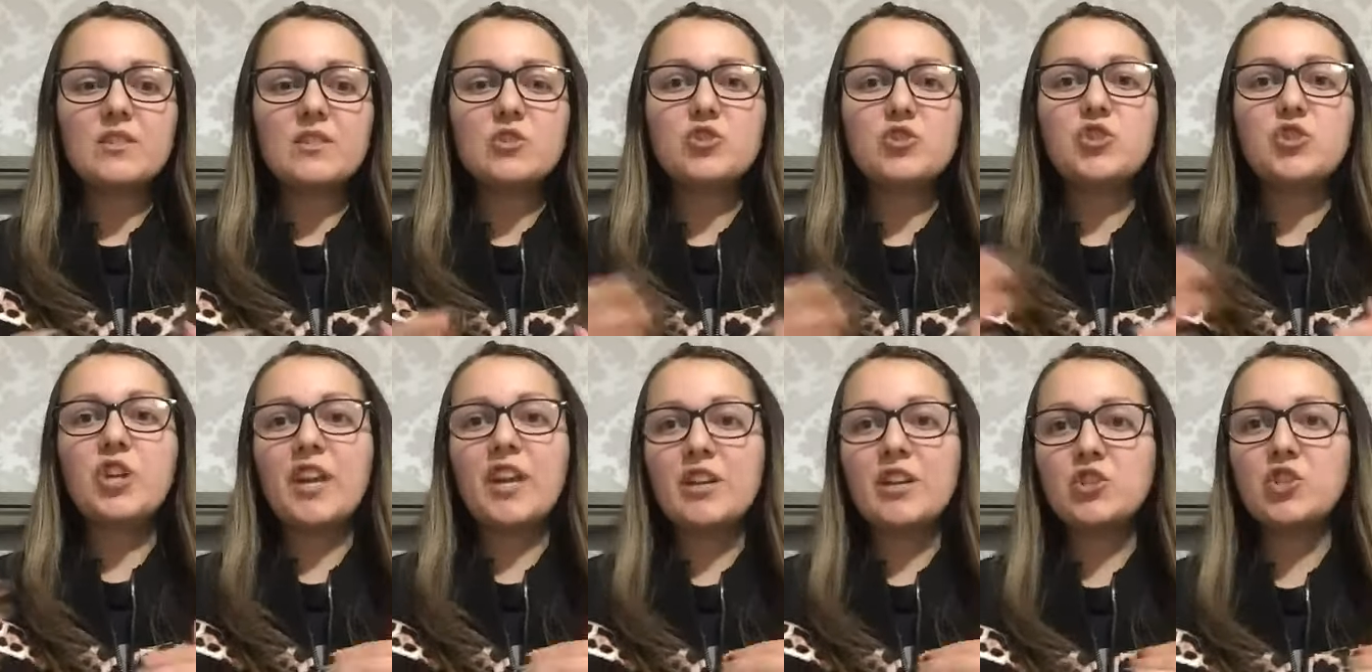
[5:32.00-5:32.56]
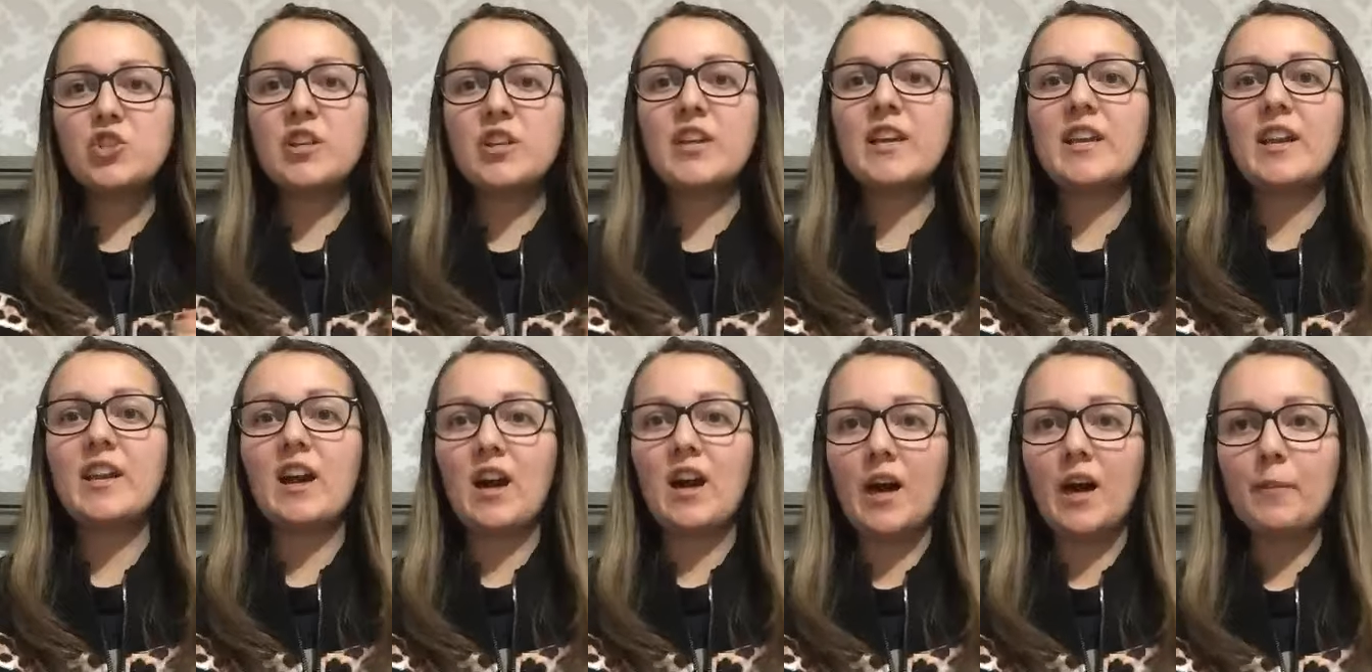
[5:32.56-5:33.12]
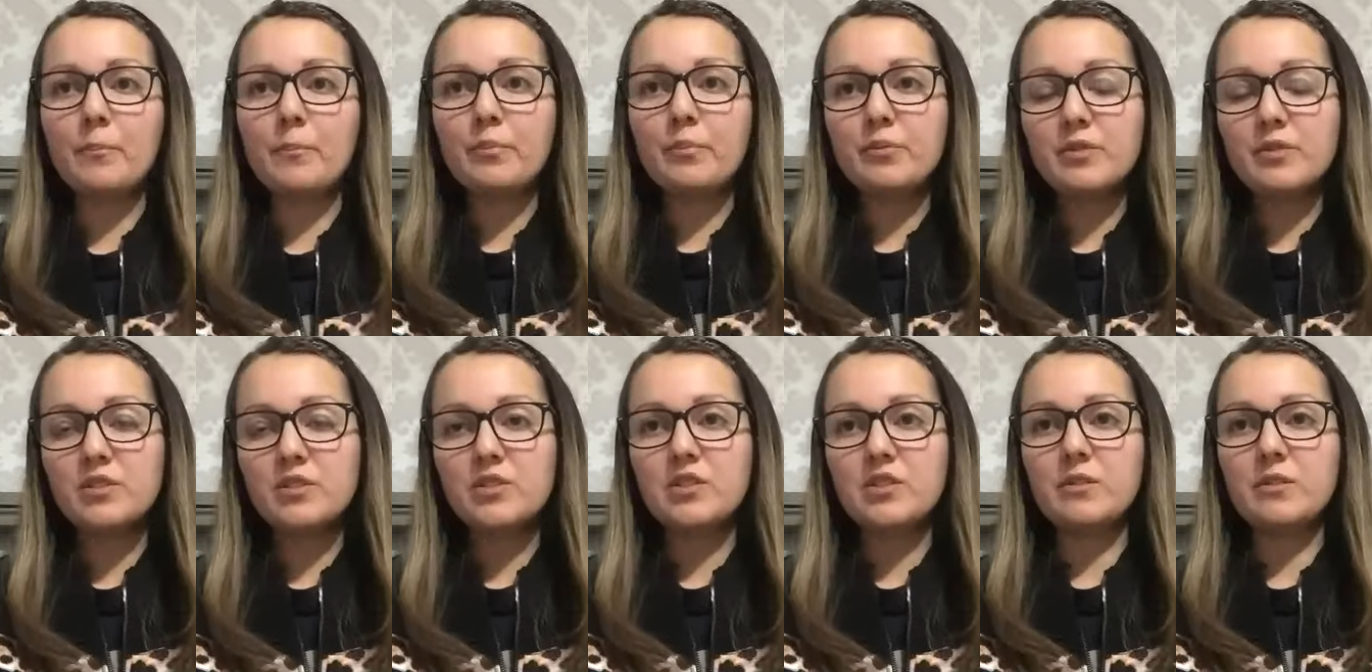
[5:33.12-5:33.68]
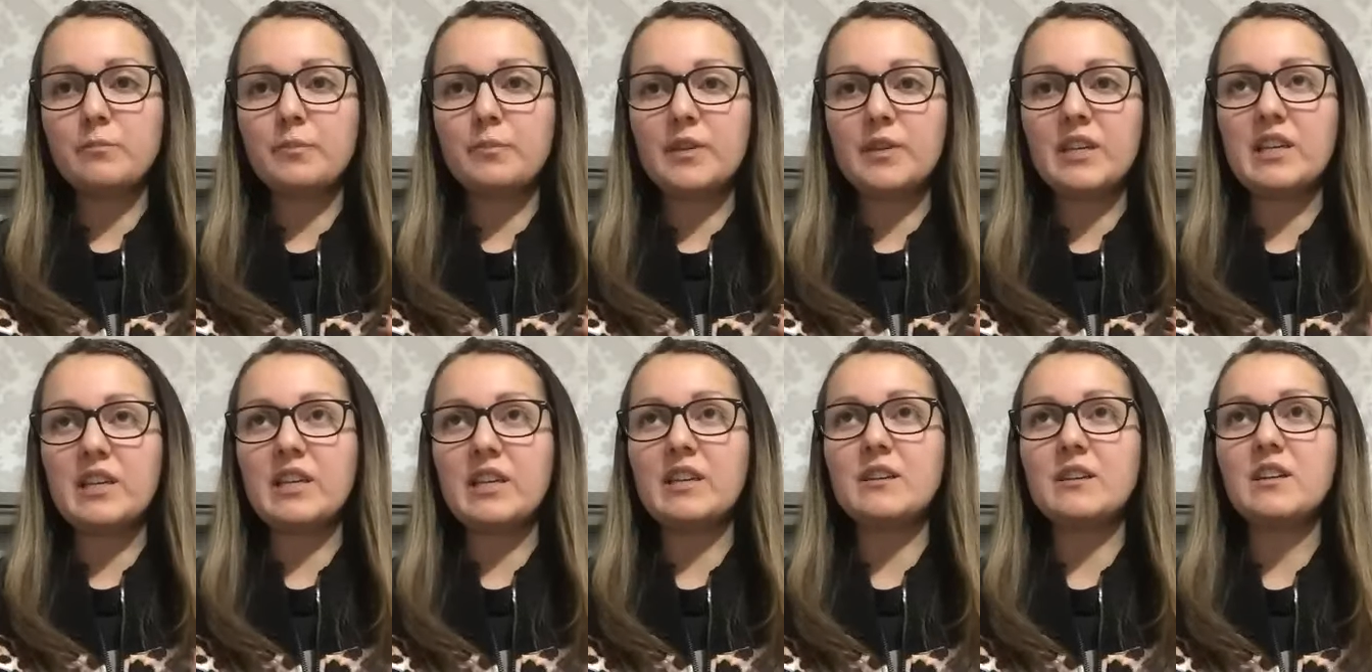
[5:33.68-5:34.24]
changing it up to
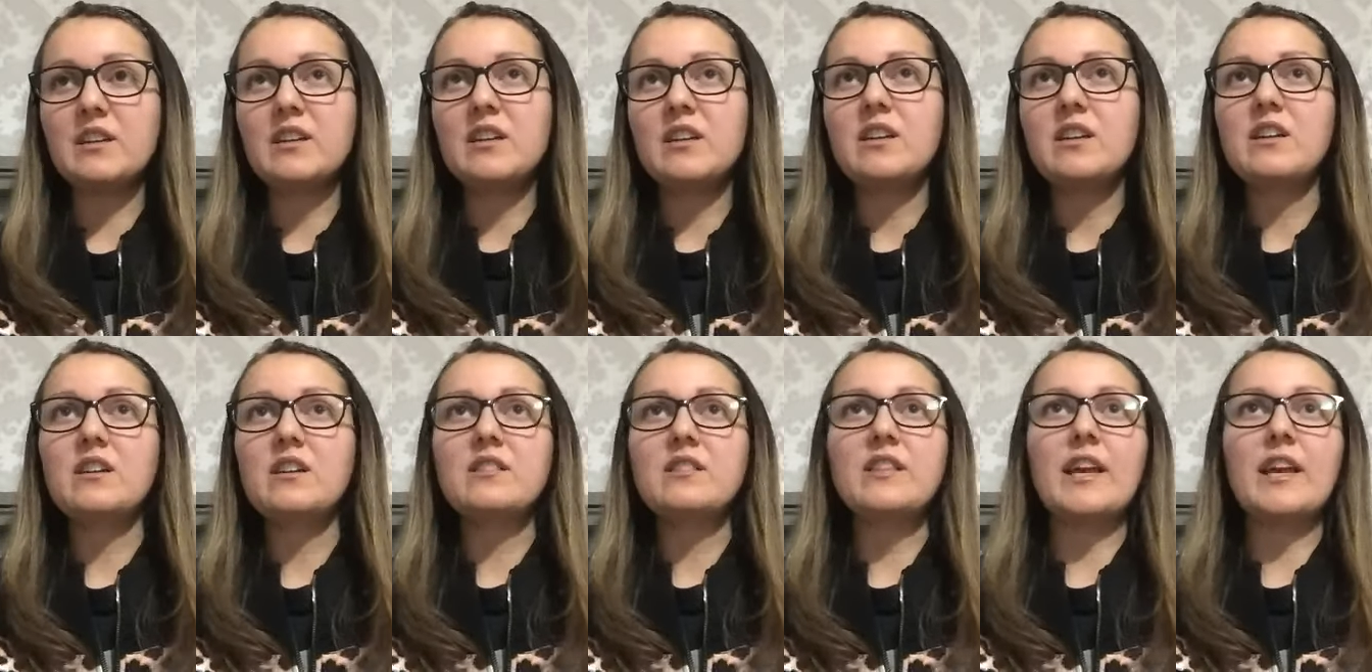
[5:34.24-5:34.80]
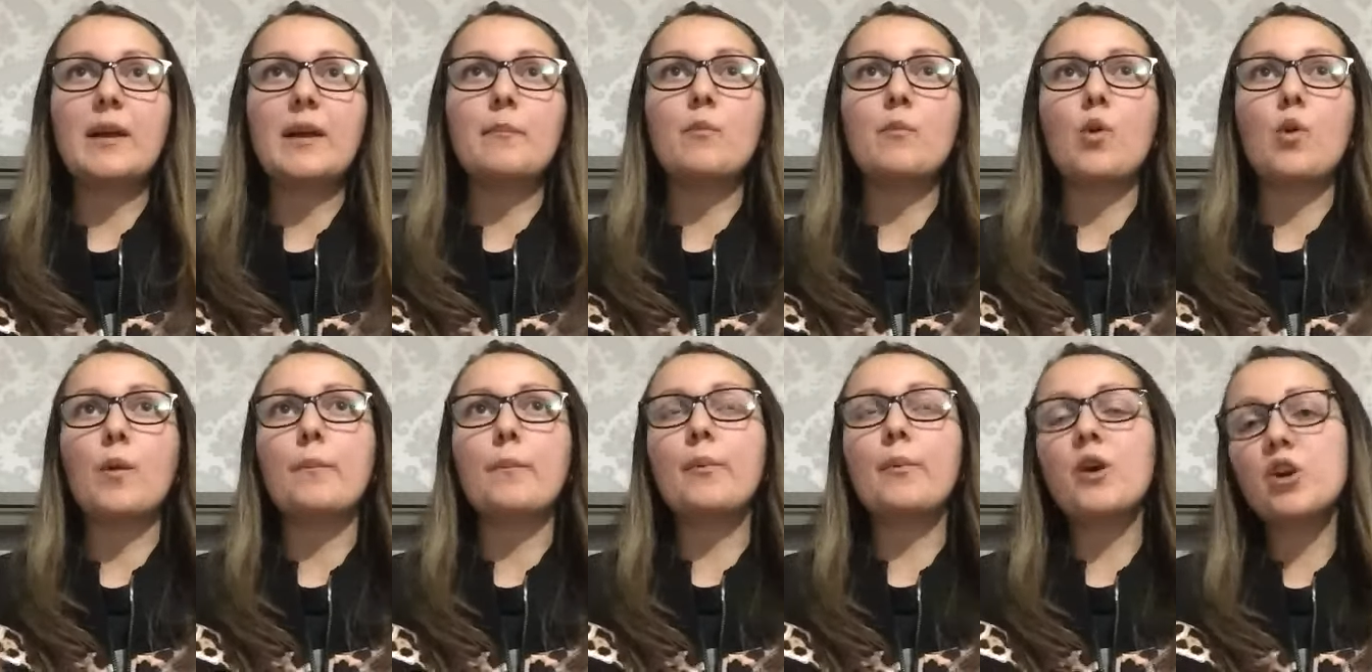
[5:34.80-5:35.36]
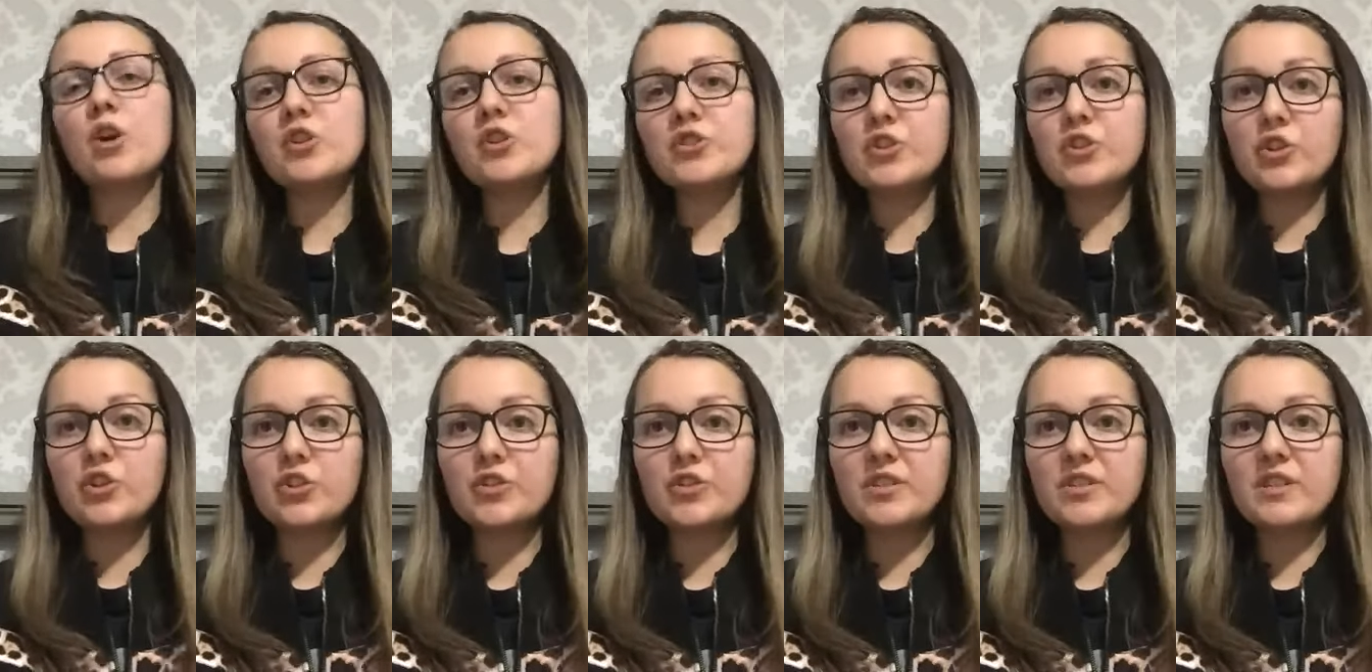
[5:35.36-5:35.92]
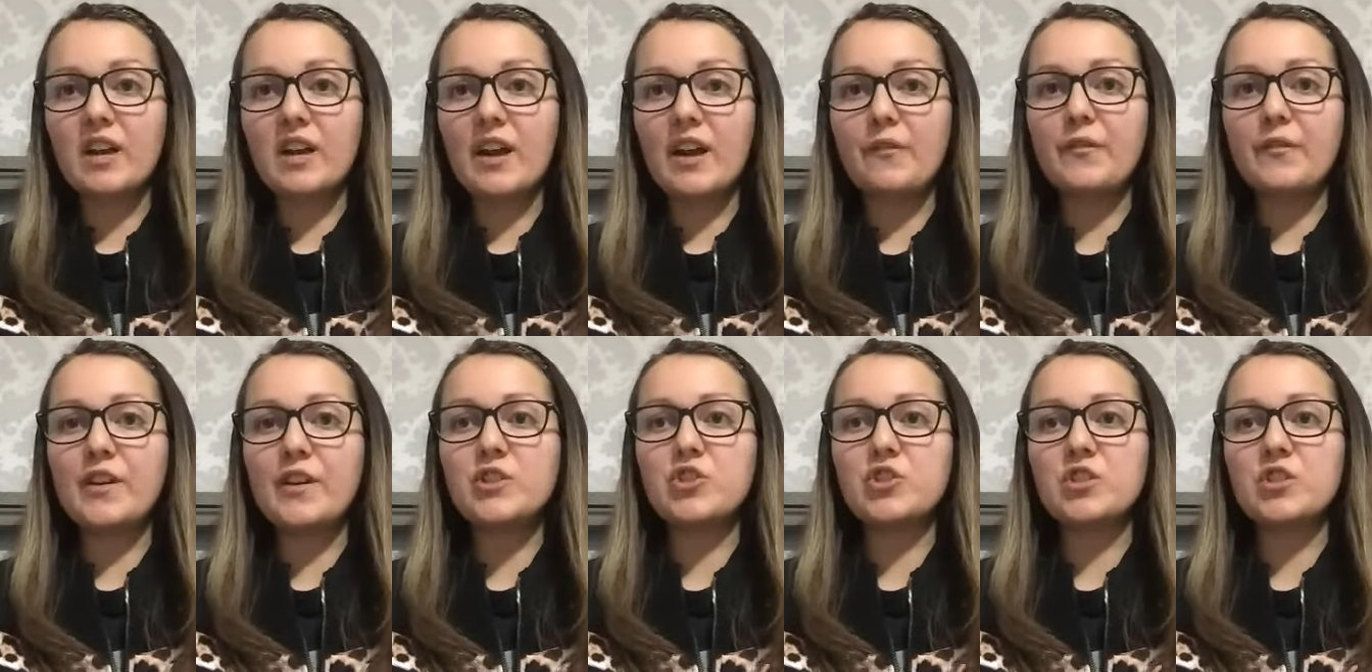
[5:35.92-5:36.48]
be like more personal stuff,
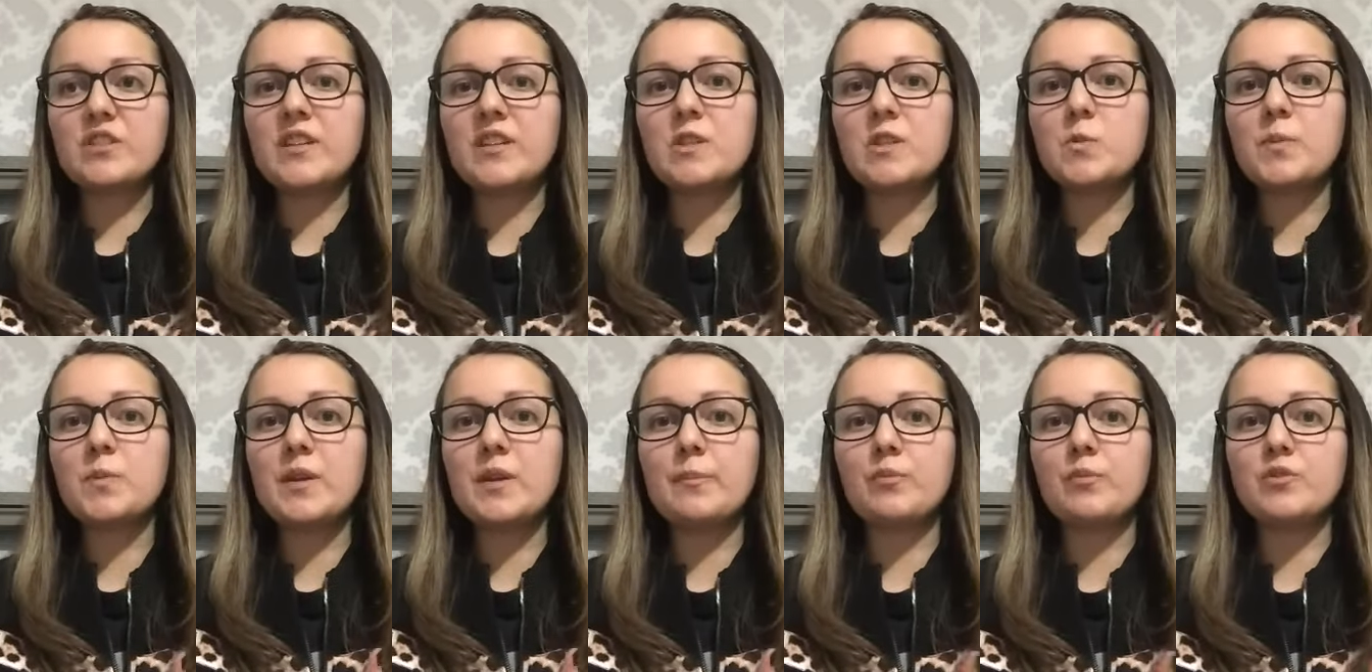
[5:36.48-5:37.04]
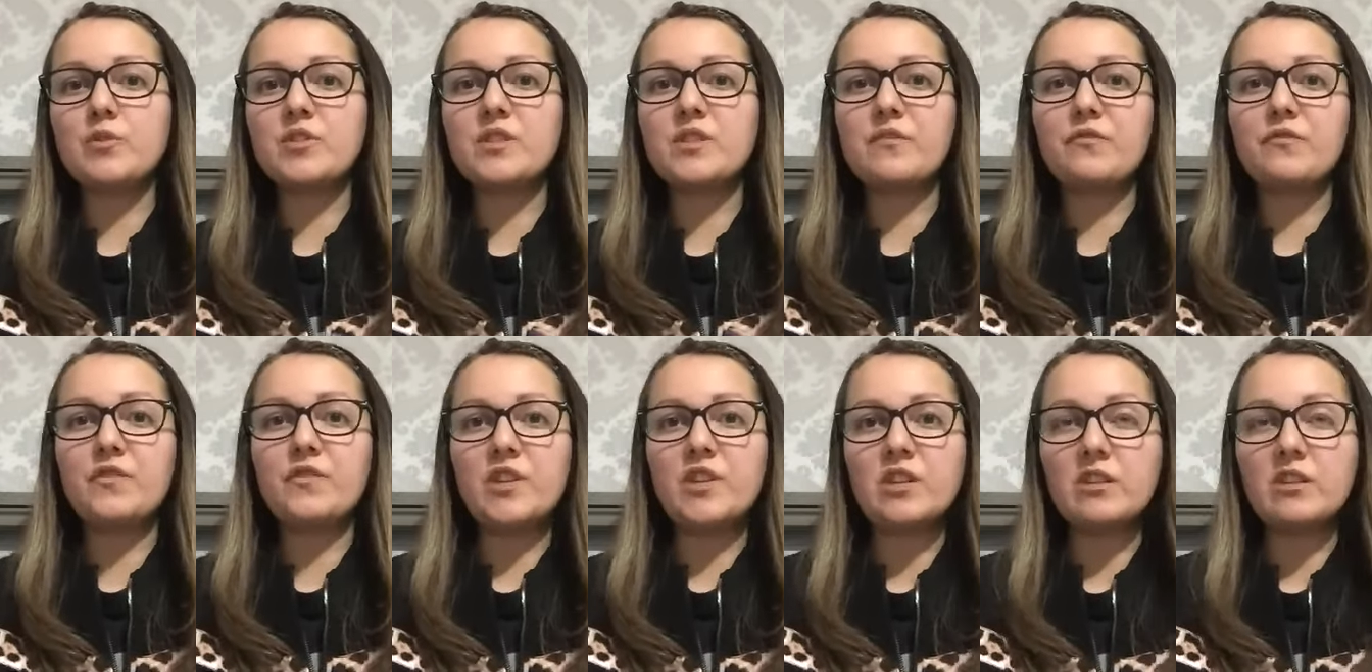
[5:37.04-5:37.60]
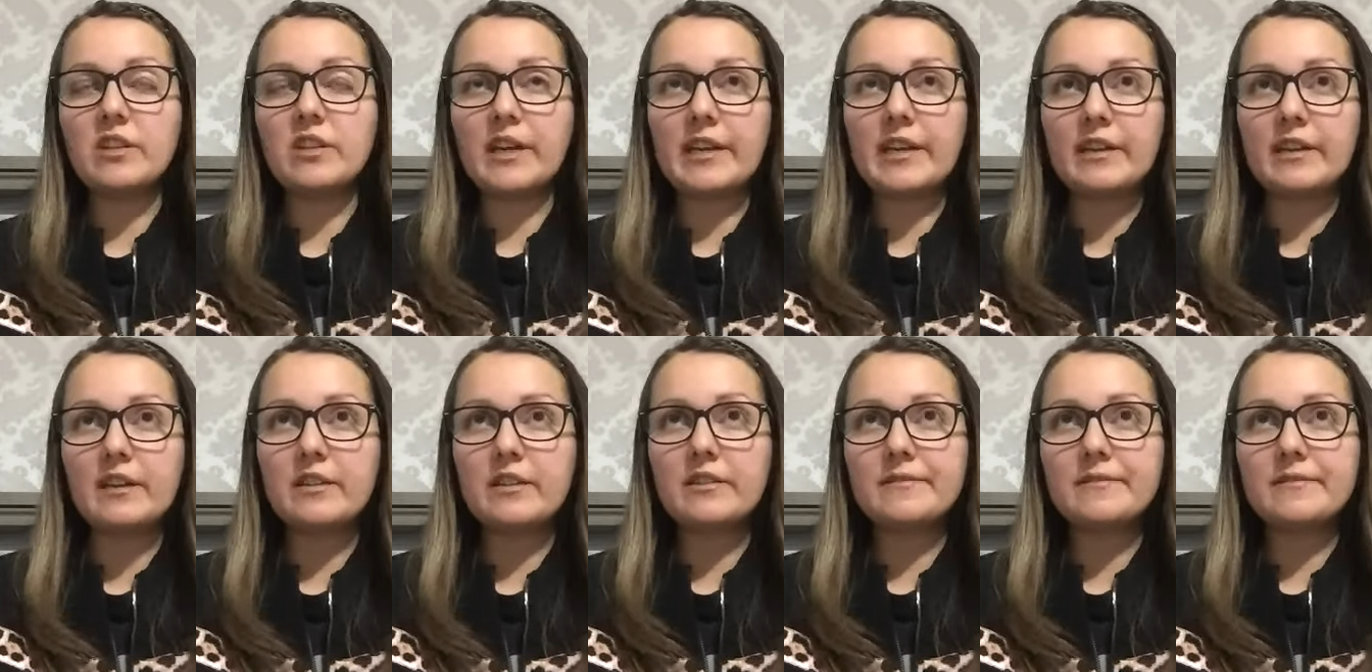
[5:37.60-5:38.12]
it just gets people to feel like,